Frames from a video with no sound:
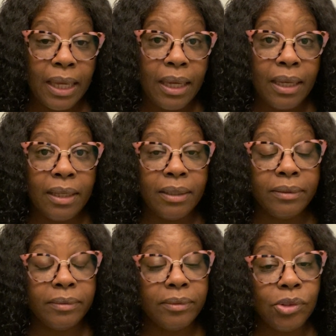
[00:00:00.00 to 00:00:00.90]

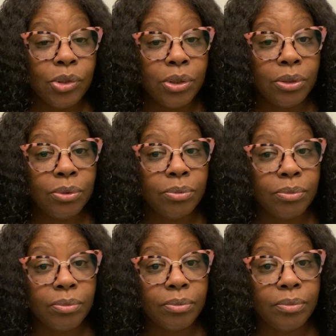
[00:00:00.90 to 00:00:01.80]
And,
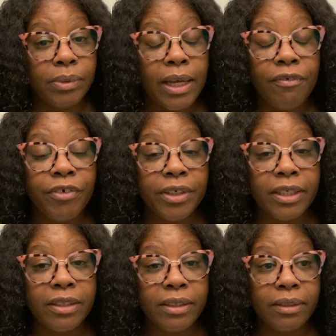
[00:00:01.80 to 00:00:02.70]
not for
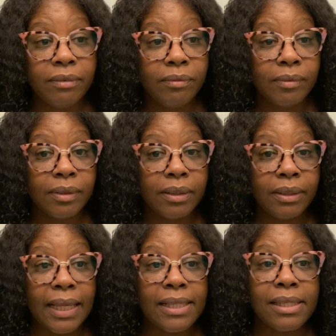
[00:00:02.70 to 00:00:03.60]
nothing,
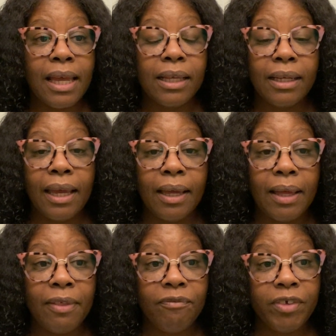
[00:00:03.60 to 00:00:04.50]
that's kind of how
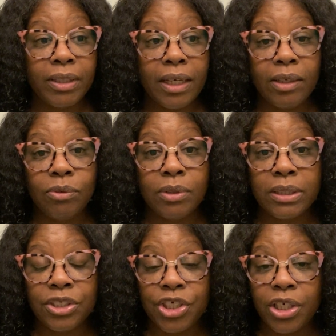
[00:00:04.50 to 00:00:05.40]
I feel like
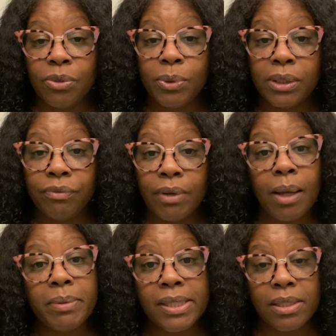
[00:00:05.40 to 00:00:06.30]
this Shanquilla
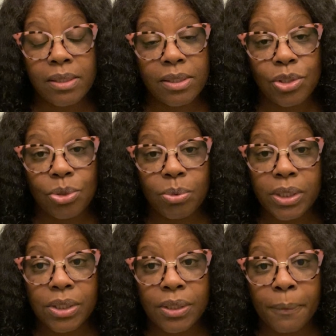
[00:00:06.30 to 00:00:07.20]
Robinson
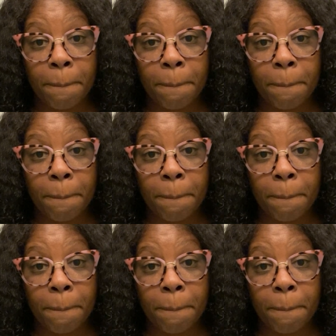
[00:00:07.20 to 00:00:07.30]
situation.